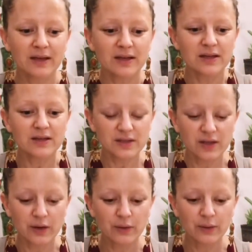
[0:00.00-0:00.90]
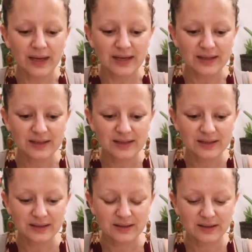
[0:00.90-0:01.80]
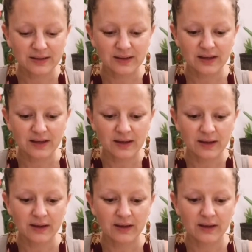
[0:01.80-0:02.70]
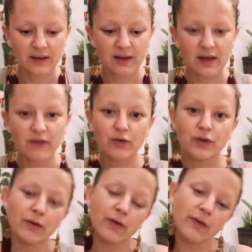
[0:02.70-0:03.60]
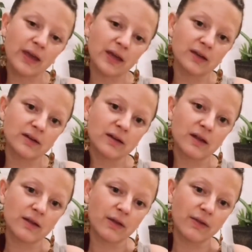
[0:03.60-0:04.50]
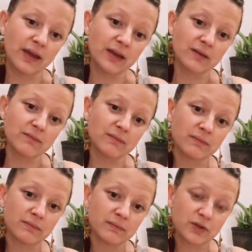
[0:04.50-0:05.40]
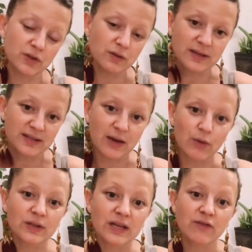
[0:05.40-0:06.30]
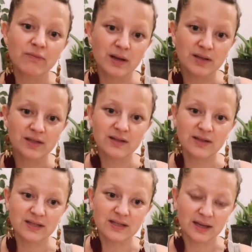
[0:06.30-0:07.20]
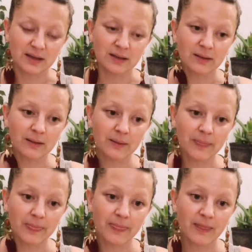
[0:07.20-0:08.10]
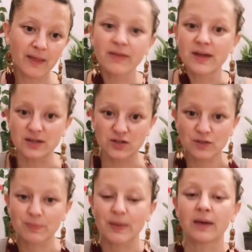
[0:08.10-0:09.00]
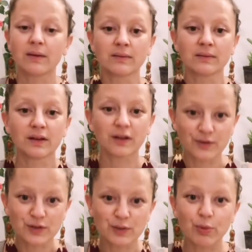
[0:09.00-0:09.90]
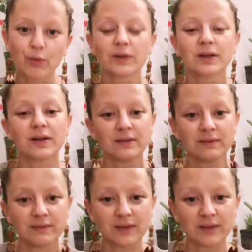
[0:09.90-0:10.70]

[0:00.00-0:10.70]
So it's, if you know that they can do this, they already have mastered this skill, then it's just being close support and